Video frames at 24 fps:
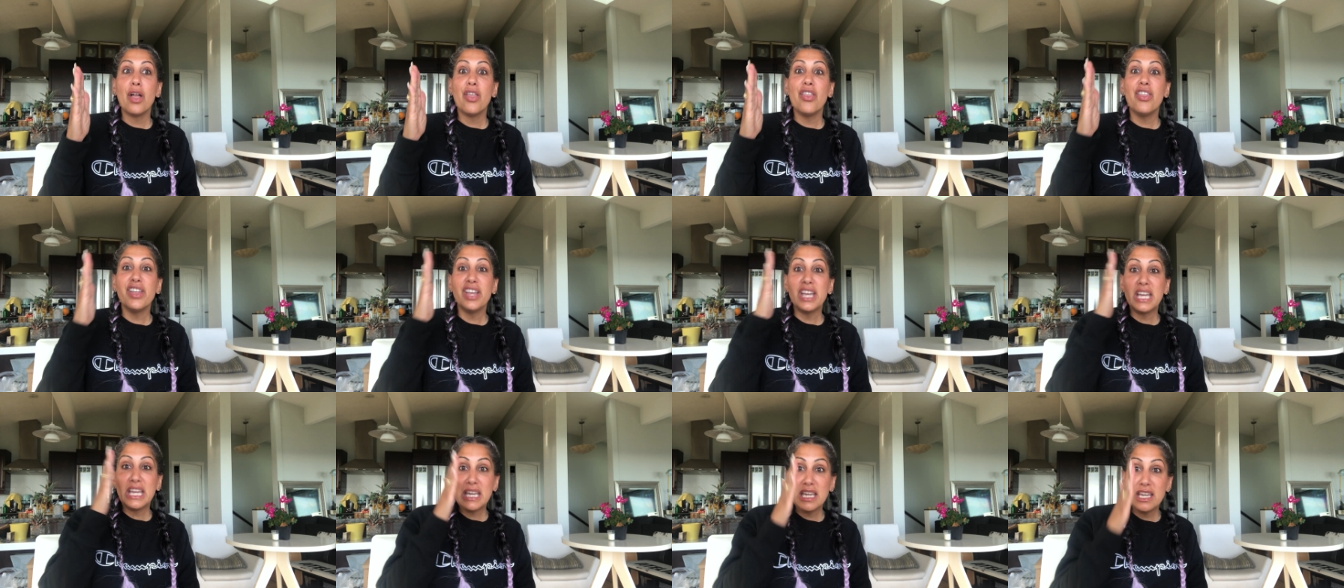
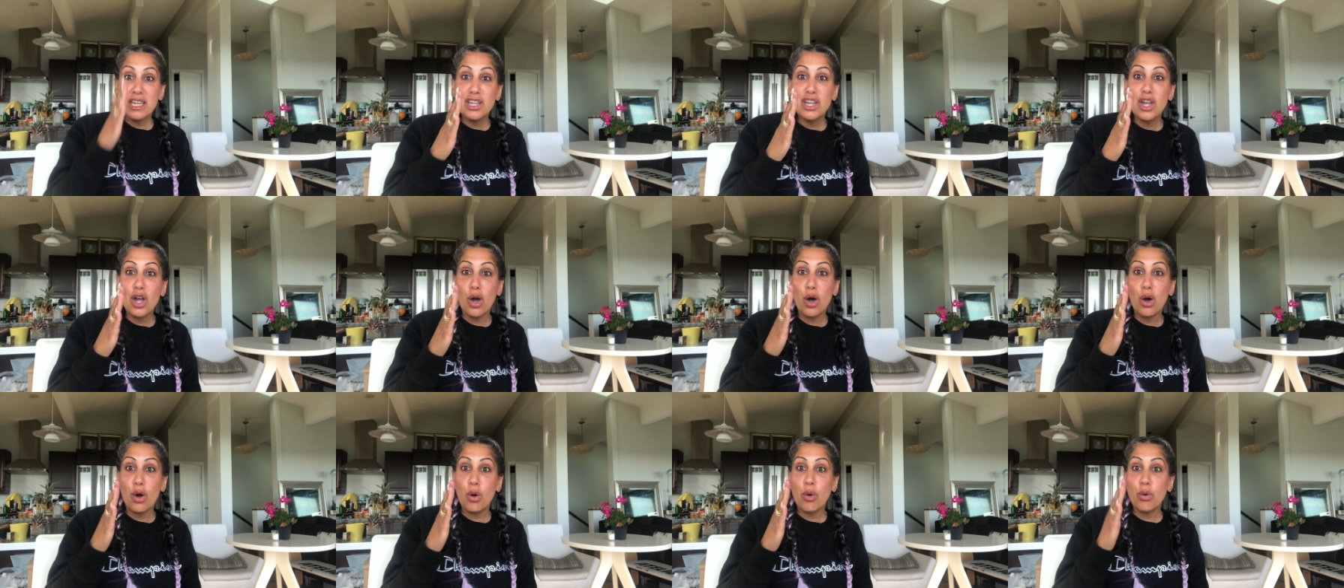the
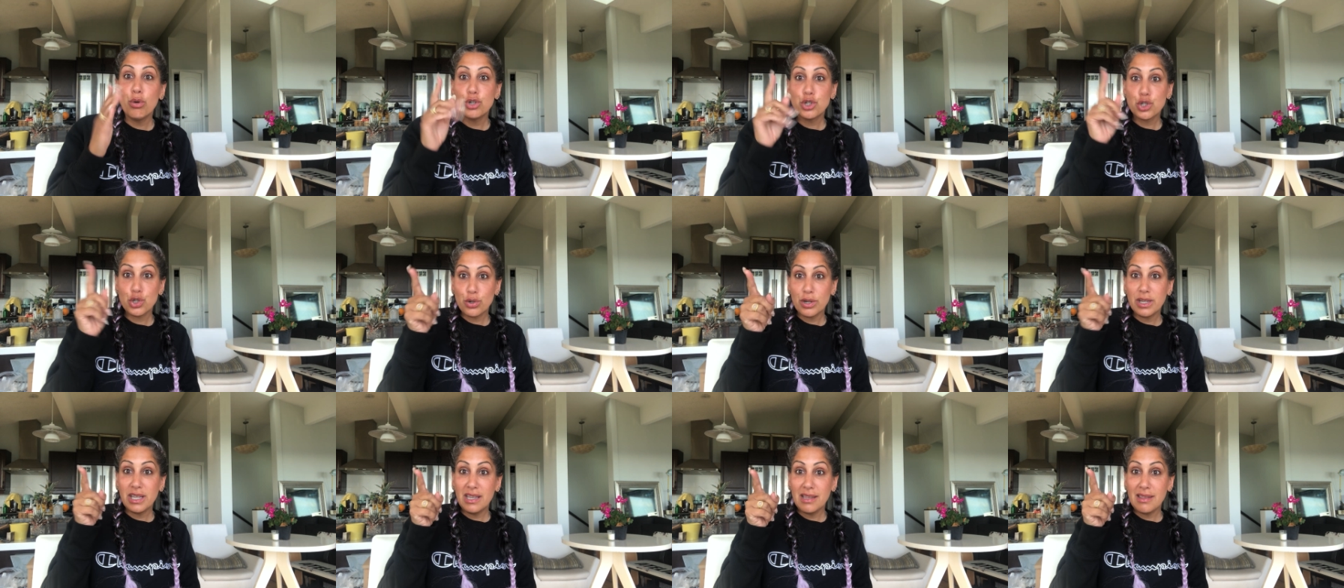ego
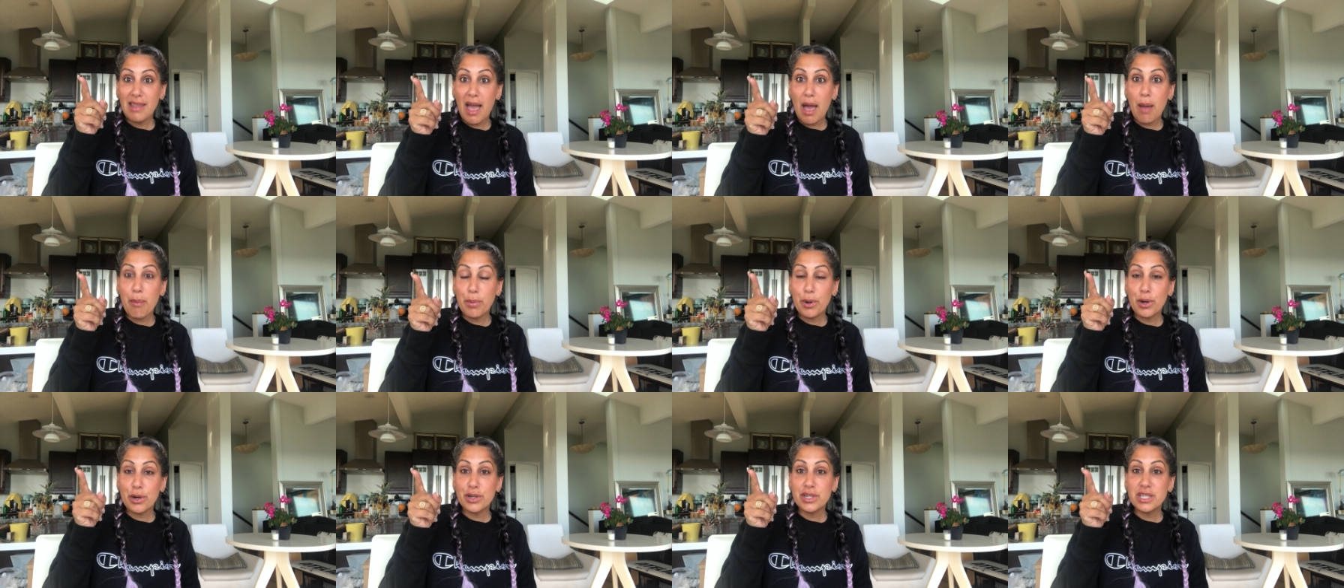tricking
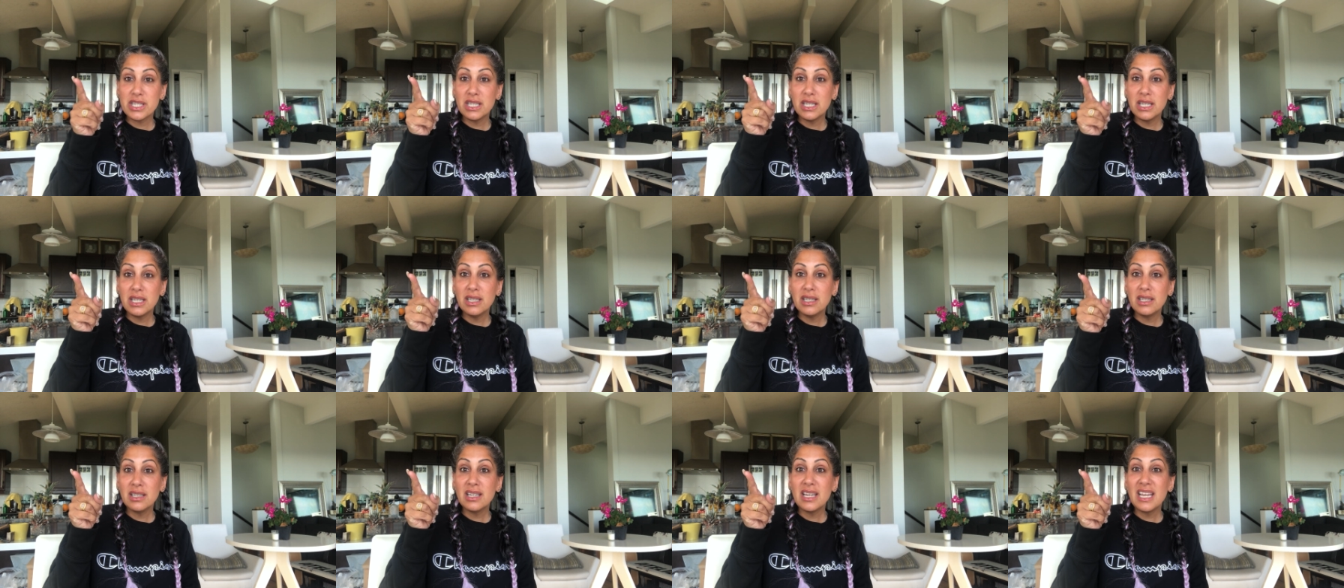that
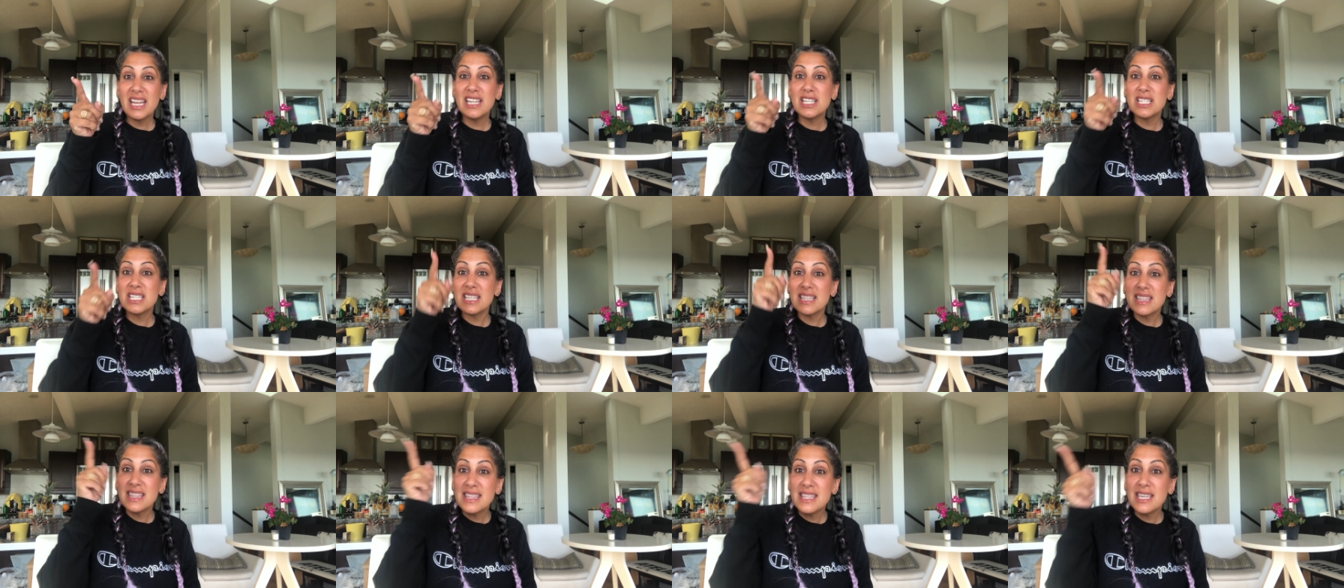person
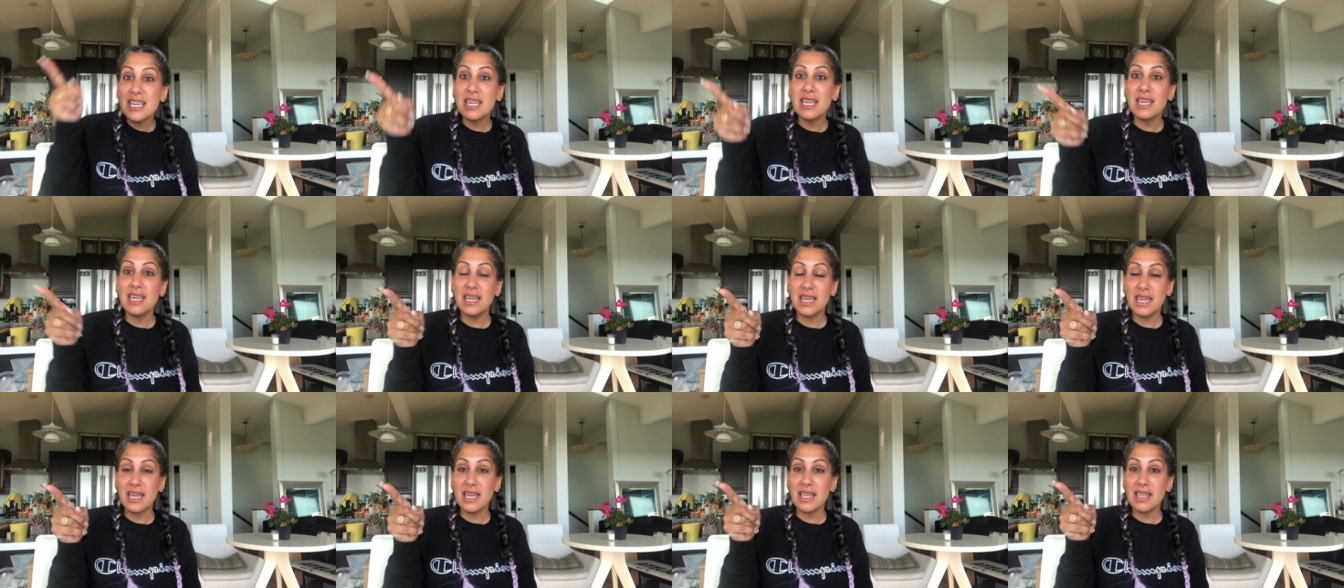into
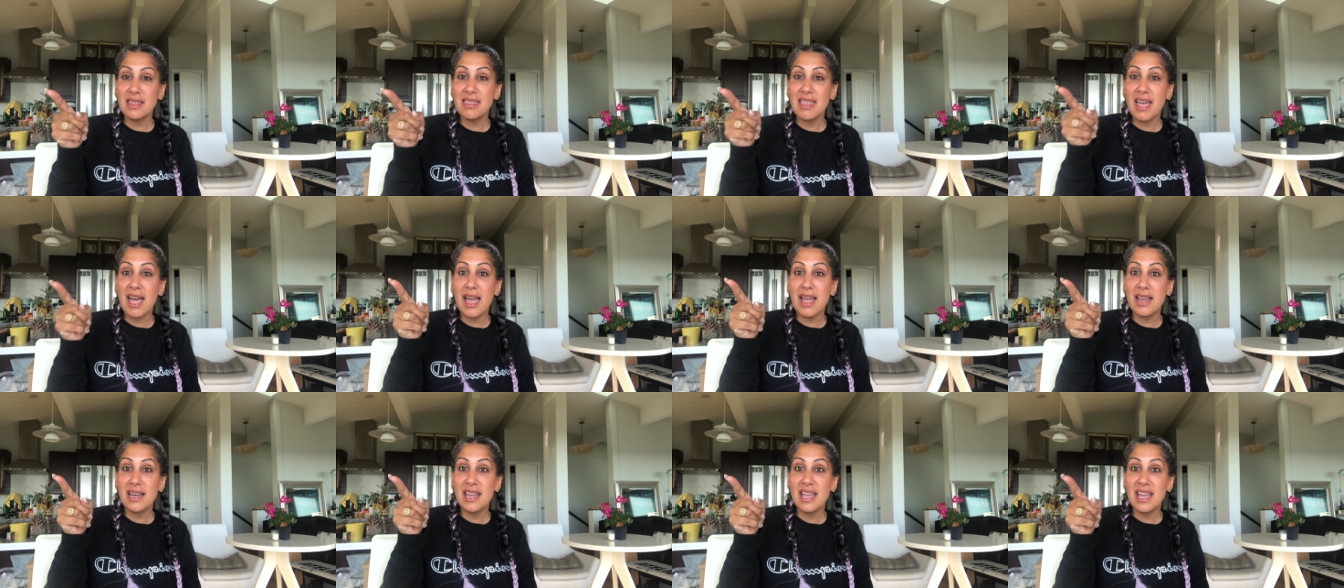thinking
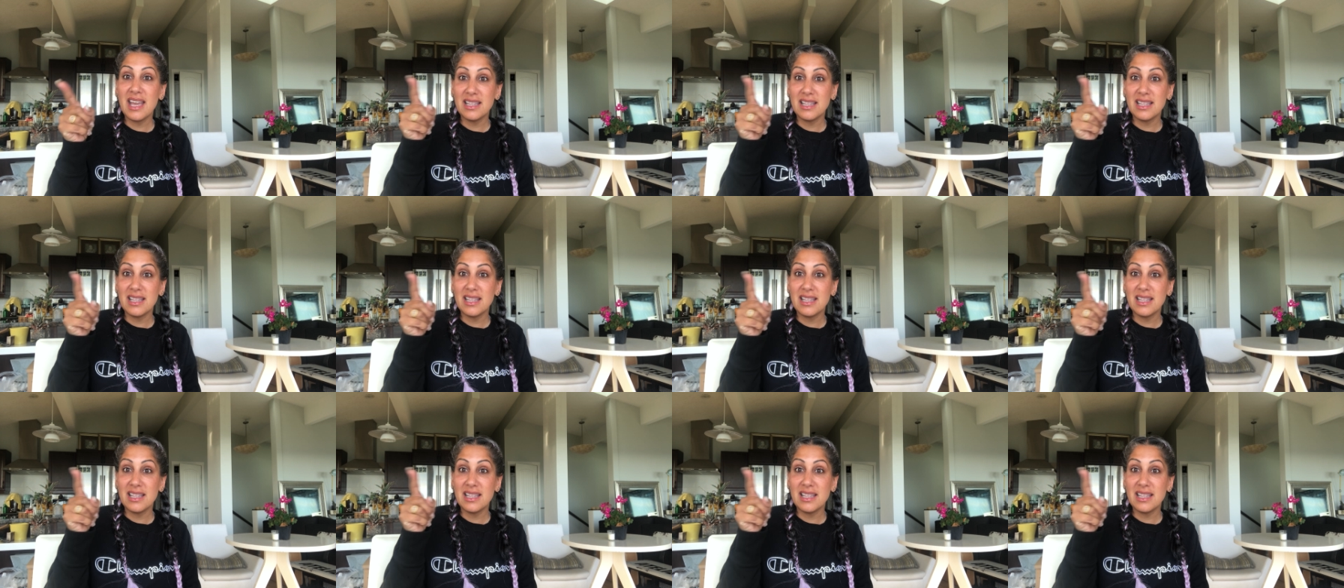that